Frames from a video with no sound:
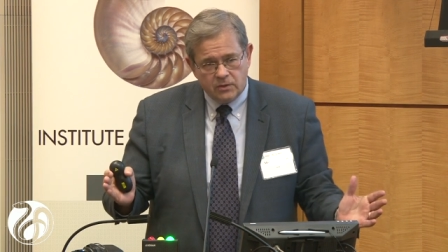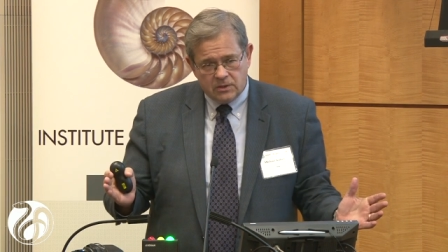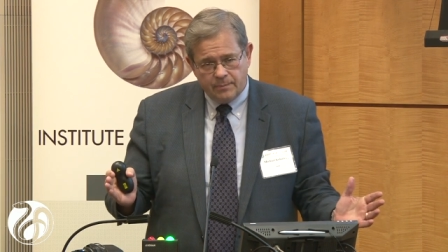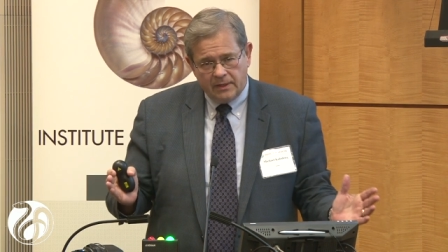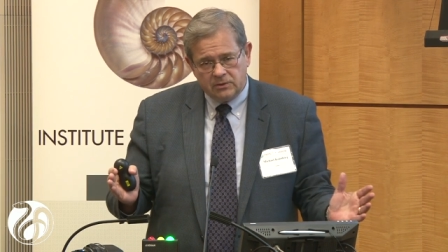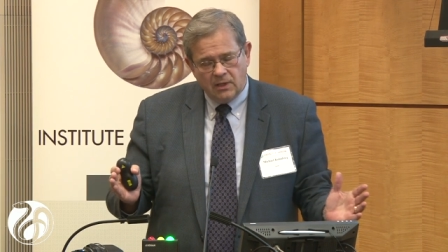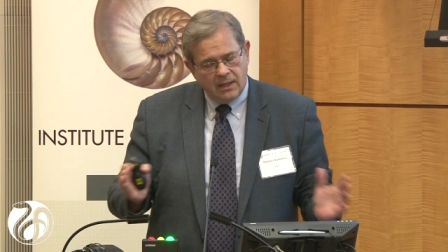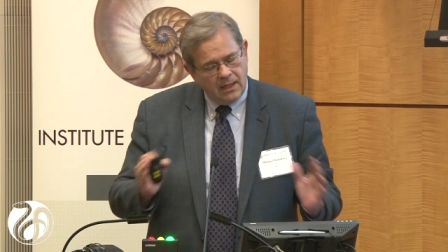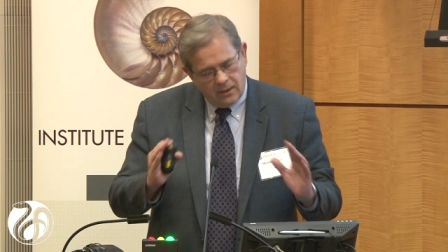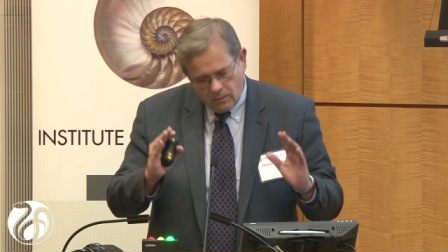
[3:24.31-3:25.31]
is special. I,
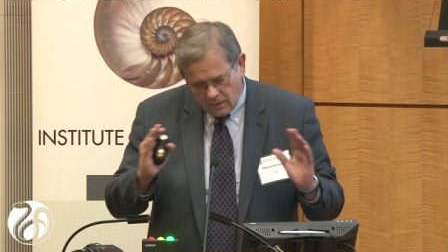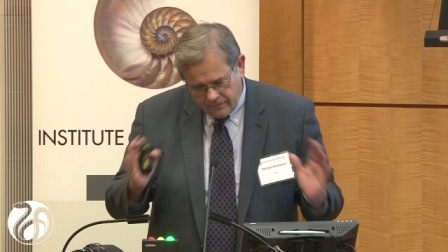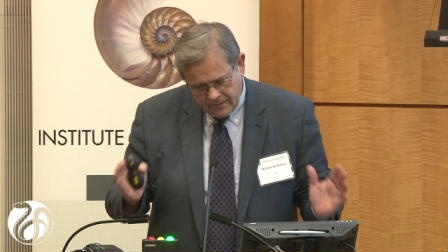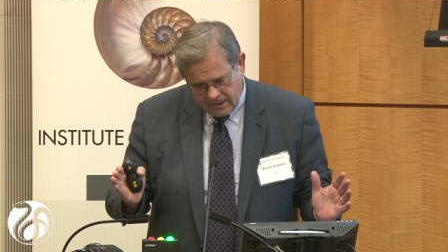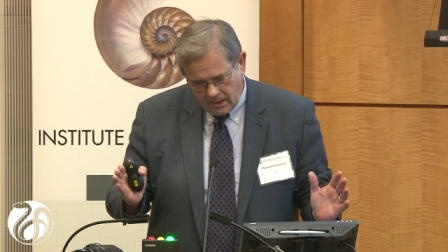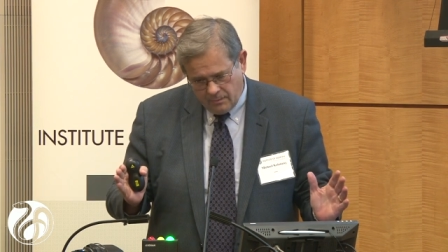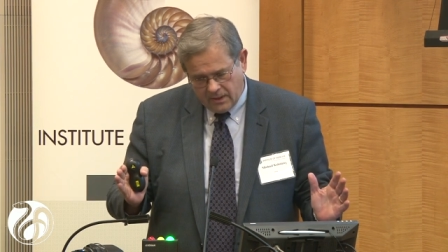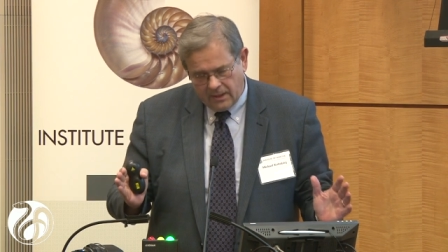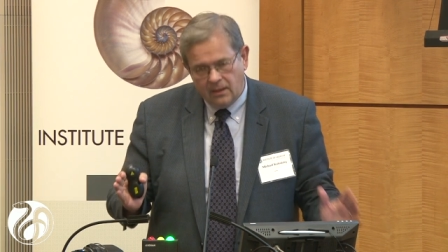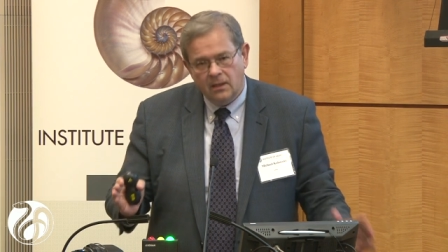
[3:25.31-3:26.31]
I, don't want to offend
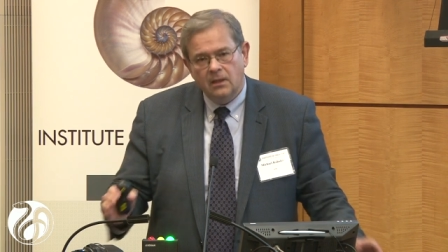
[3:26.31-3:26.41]
anybody.